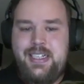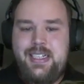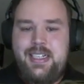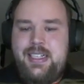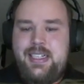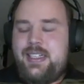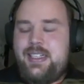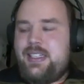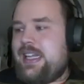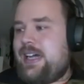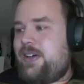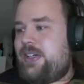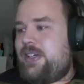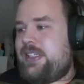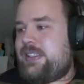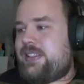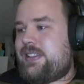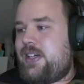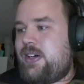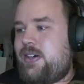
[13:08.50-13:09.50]
now
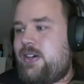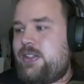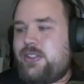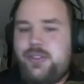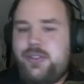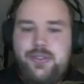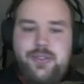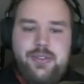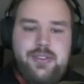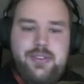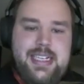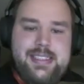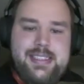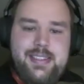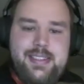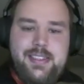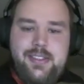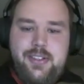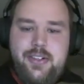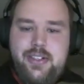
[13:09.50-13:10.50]
let's go to
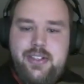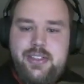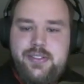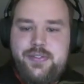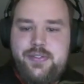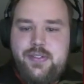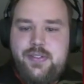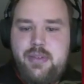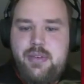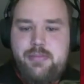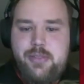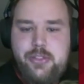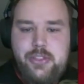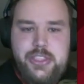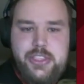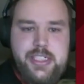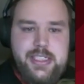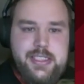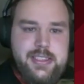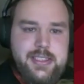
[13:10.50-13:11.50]
lessons learned from a
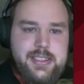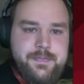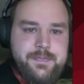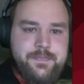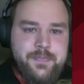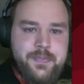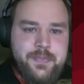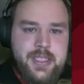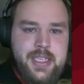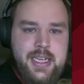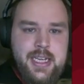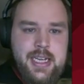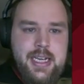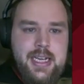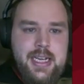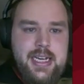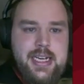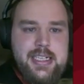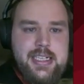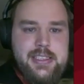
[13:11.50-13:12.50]
project.
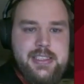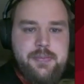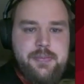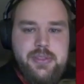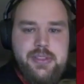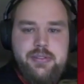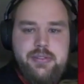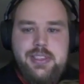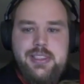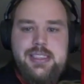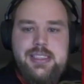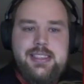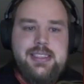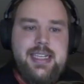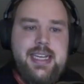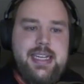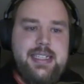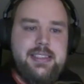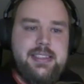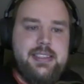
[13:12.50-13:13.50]
As previously
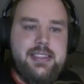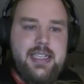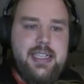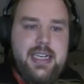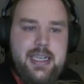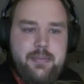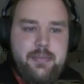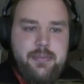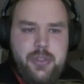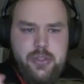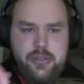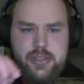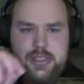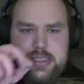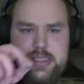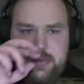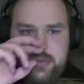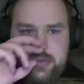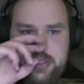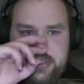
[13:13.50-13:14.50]
stated, I'm currently
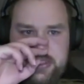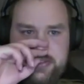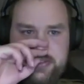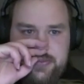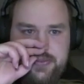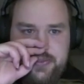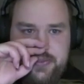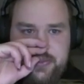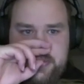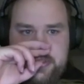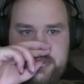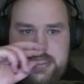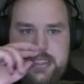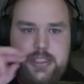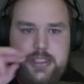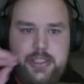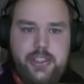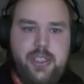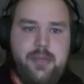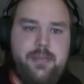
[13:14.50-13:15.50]
working for
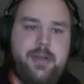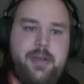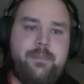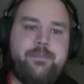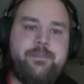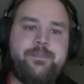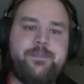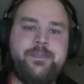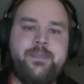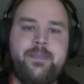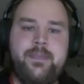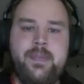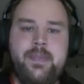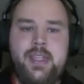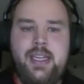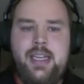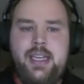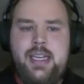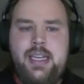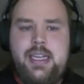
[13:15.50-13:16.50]
Intershop.
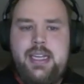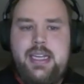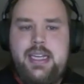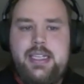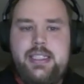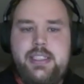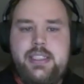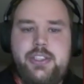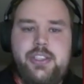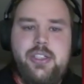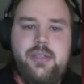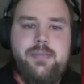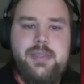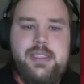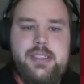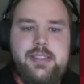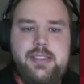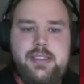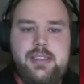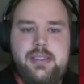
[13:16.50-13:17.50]
Intershop is
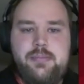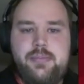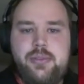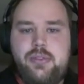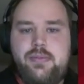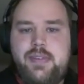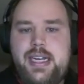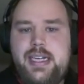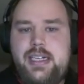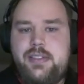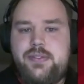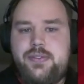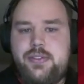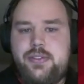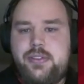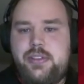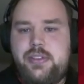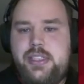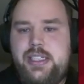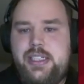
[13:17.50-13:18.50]
a provider
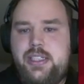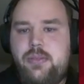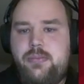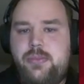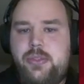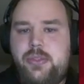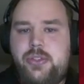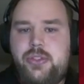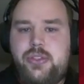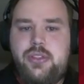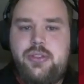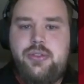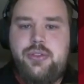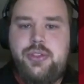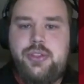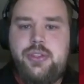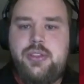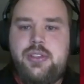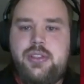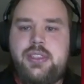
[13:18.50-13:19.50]
for e-commerce
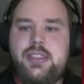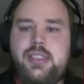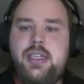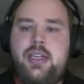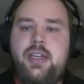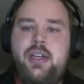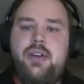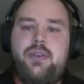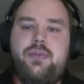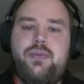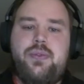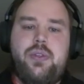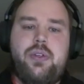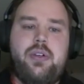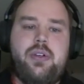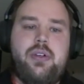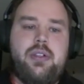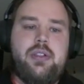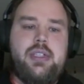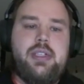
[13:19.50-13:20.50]
solutions
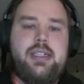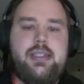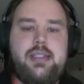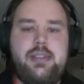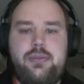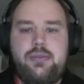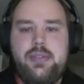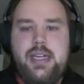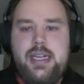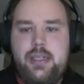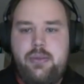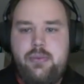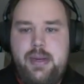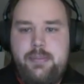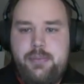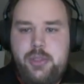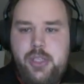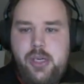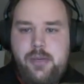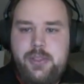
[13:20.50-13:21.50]
for running web
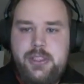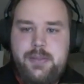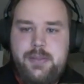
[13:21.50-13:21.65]
shops.